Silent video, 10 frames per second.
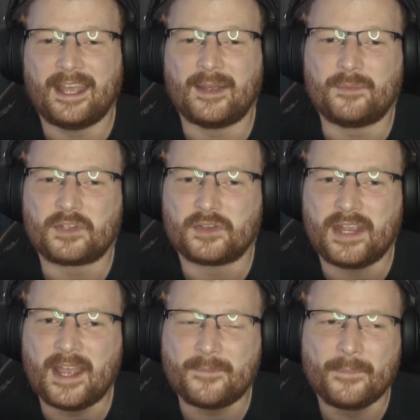So
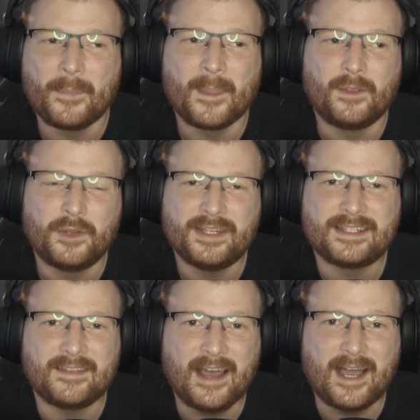yeah, look into
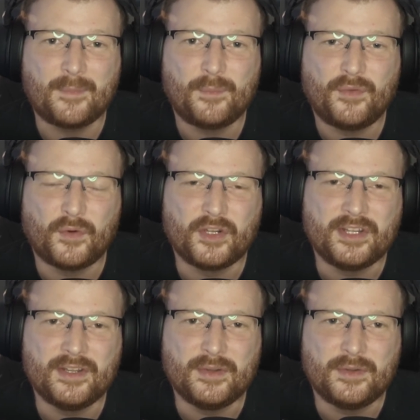that before
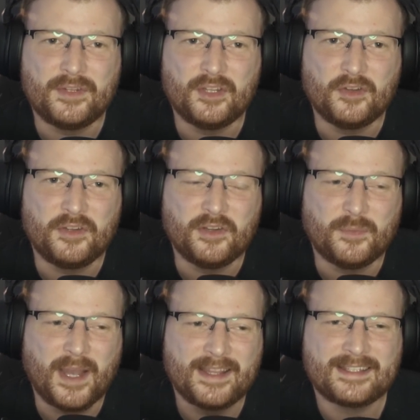you
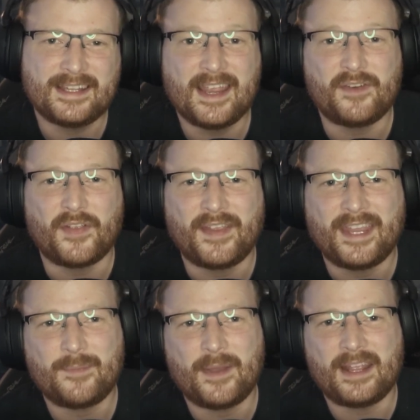buy this thing. If you're thinking
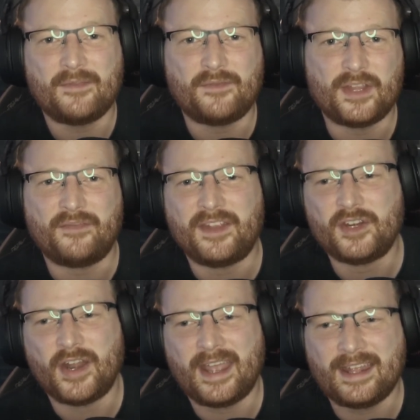about it, if in
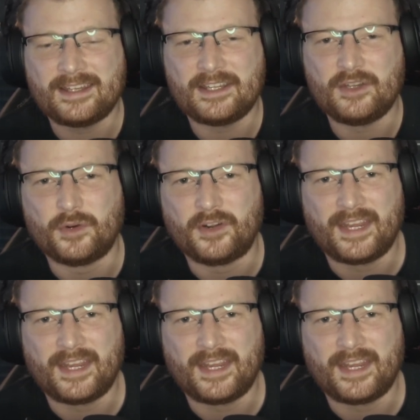your head you were thinking